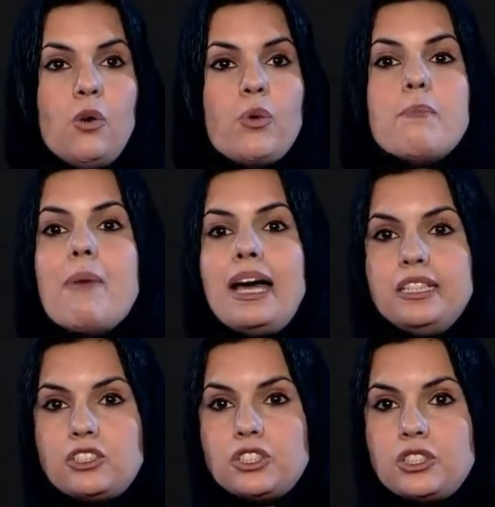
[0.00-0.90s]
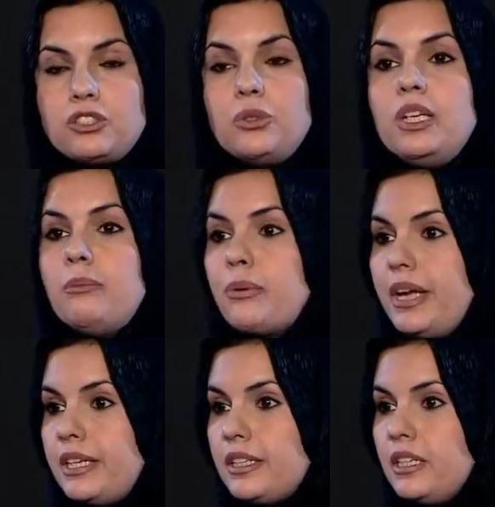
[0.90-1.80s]
we managed to
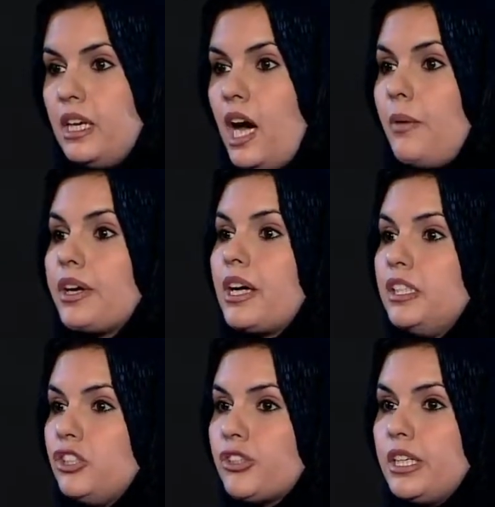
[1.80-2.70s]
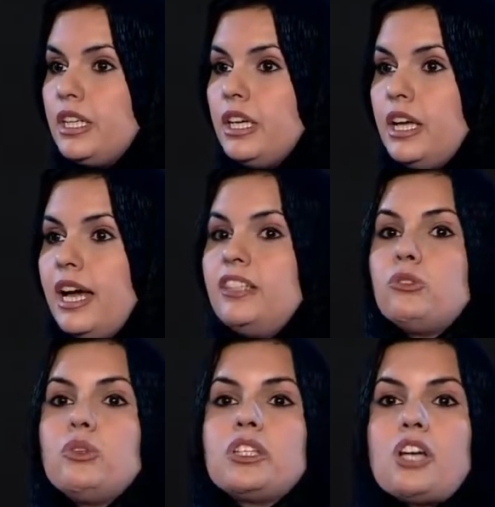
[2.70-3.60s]
liberate our country
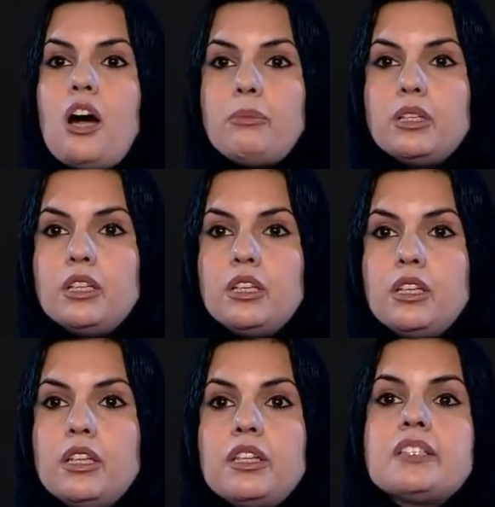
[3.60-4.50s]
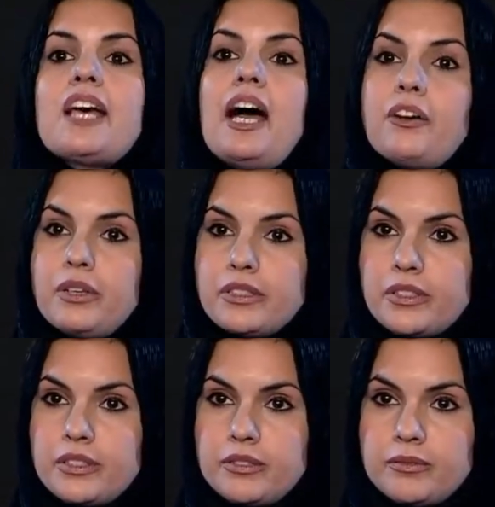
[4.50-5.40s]
and to topple the
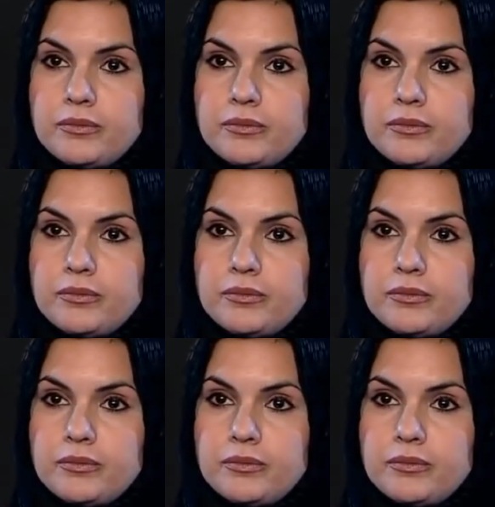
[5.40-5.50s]
tyrant.